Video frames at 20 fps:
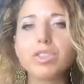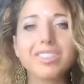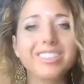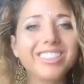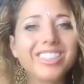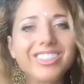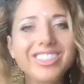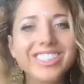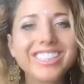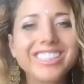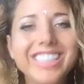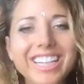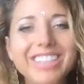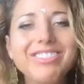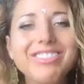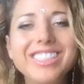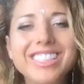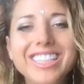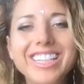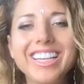So instead
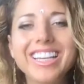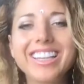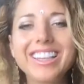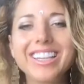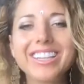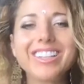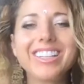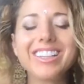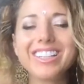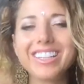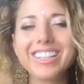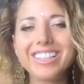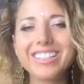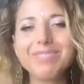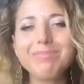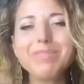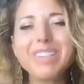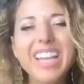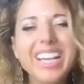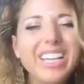of seeing
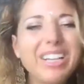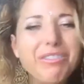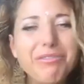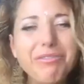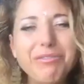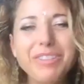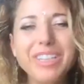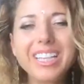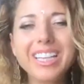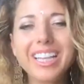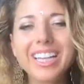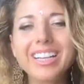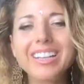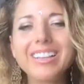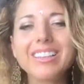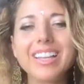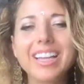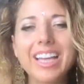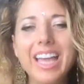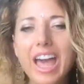the negative
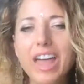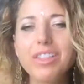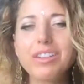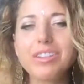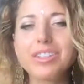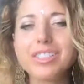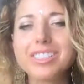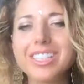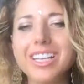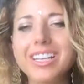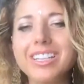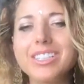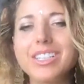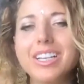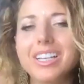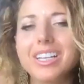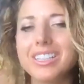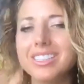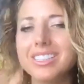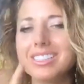feeling, like Heather said,
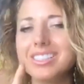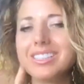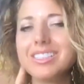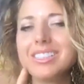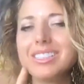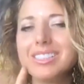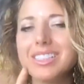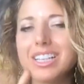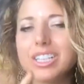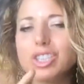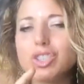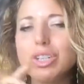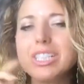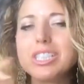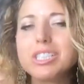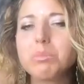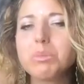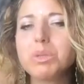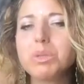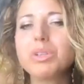like
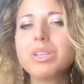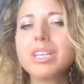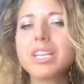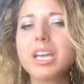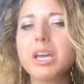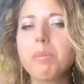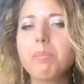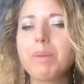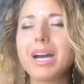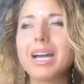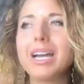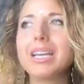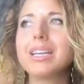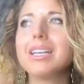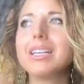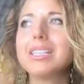transmuting it by